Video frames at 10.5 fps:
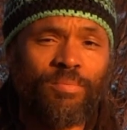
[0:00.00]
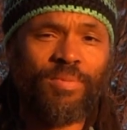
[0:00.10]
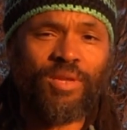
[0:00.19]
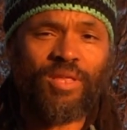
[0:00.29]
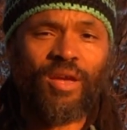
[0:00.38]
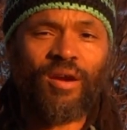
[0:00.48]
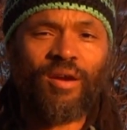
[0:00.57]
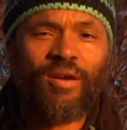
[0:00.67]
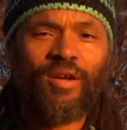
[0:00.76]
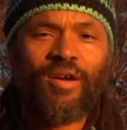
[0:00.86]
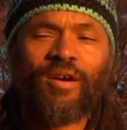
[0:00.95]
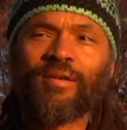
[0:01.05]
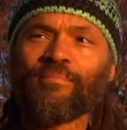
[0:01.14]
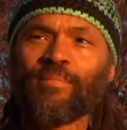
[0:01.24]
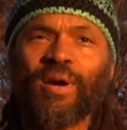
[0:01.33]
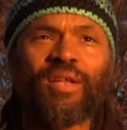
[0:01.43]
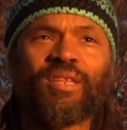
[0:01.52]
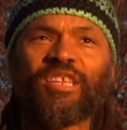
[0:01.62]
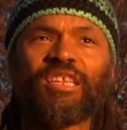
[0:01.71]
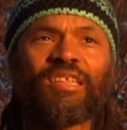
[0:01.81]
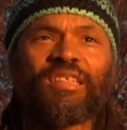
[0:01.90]
to be there. But
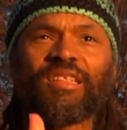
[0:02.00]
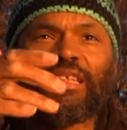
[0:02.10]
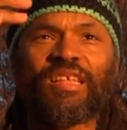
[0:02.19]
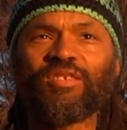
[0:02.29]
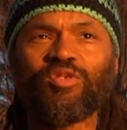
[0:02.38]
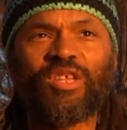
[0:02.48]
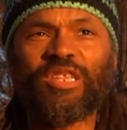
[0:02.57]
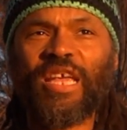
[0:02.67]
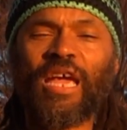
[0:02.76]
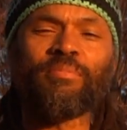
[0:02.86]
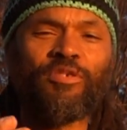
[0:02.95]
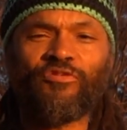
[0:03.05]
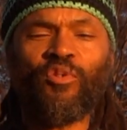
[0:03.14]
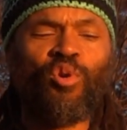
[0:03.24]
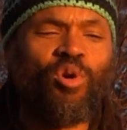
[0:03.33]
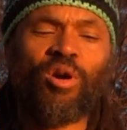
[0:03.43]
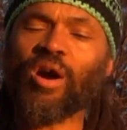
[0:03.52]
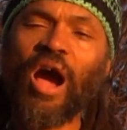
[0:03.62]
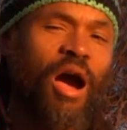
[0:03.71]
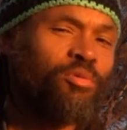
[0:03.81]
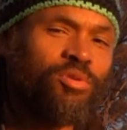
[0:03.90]
the day before,
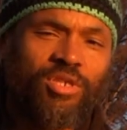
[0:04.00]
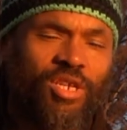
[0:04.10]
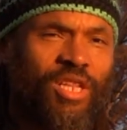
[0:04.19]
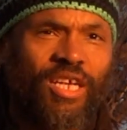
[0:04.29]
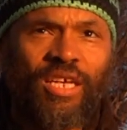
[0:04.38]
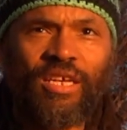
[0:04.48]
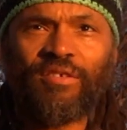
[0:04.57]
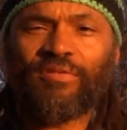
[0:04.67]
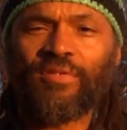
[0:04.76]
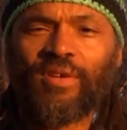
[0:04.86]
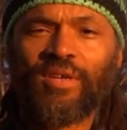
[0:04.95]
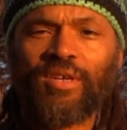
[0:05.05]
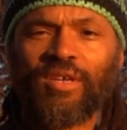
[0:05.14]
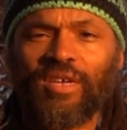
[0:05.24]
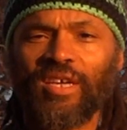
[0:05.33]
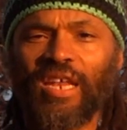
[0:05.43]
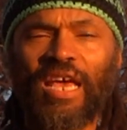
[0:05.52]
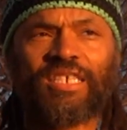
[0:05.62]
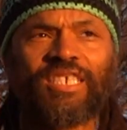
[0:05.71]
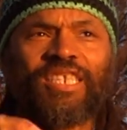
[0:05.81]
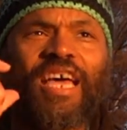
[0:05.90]
I was to leave. And
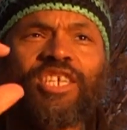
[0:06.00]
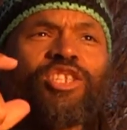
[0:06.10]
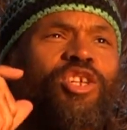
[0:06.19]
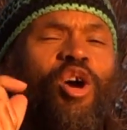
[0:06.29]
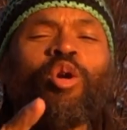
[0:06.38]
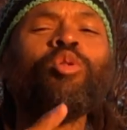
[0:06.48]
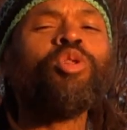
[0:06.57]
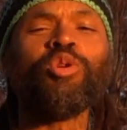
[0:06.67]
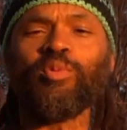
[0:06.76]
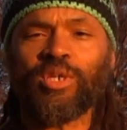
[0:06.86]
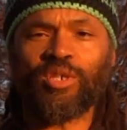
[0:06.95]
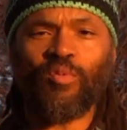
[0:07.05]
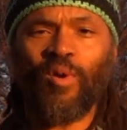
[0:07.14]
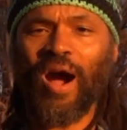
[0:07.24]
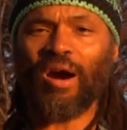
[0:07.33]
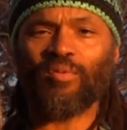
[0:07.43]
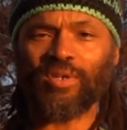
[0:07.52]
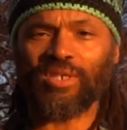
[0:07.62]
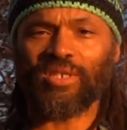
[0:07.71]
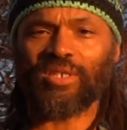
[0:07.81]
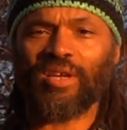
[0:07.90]
that's the only reason why I
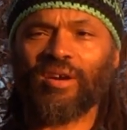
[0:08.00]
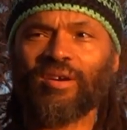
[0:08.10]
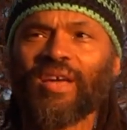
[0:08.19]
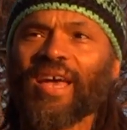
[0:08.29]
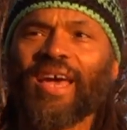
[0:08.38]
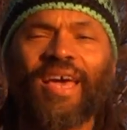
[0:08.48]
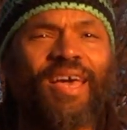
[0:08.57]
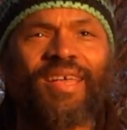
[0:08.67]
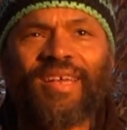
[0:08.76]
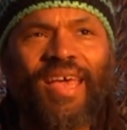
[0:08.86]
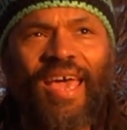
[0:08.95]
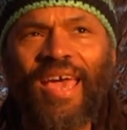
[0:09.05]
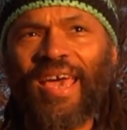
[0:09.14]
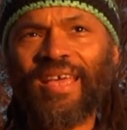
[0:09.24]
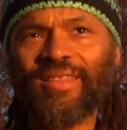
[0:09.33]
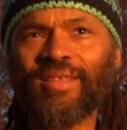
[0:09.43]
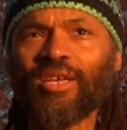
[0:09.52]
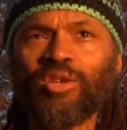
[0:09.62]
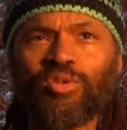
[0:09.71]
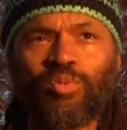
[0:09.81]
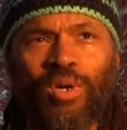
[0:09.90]
wasn't there. Had
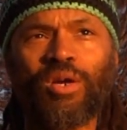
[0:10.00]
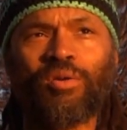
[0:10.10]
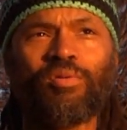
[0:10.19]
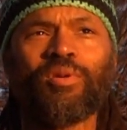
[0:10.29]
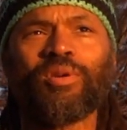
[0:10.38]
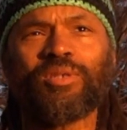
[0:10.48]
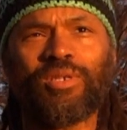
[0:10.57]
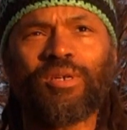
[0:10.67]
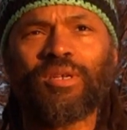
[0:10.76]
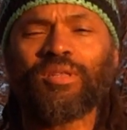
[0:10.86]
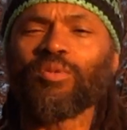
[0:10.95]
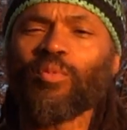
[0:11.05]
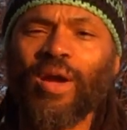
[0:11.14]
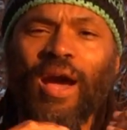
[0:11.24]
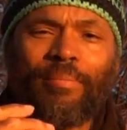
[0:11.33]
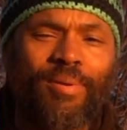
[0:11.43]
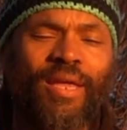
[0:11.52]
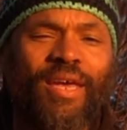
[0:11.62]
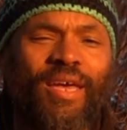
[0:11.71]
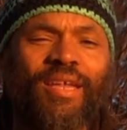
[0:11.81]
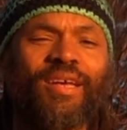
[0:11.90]
things went according to the way I
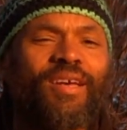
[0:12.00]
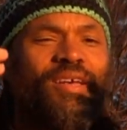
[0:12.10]
planned,